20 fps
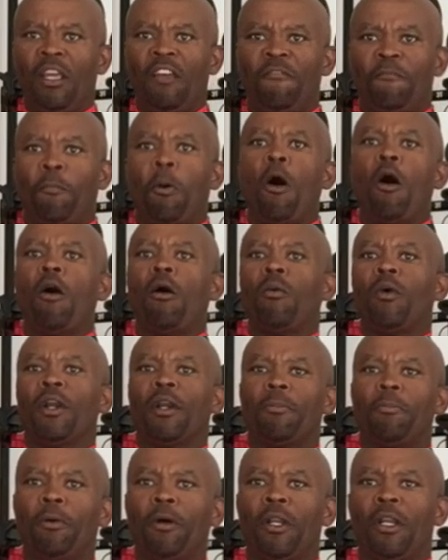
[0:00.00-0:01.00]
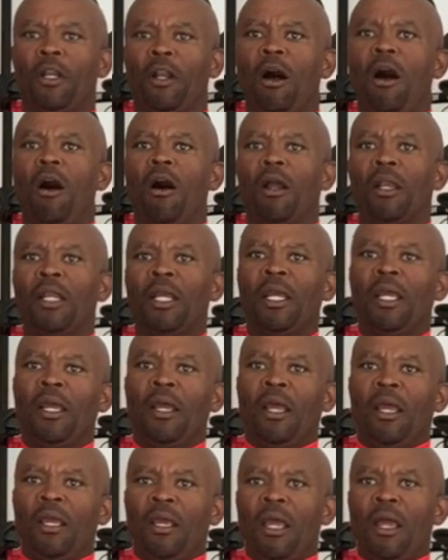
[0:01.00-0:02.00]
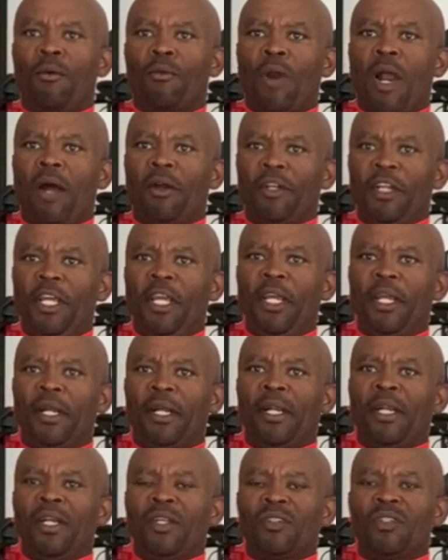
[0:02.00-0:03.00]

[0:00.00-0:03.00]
if Paul were to put it on around here.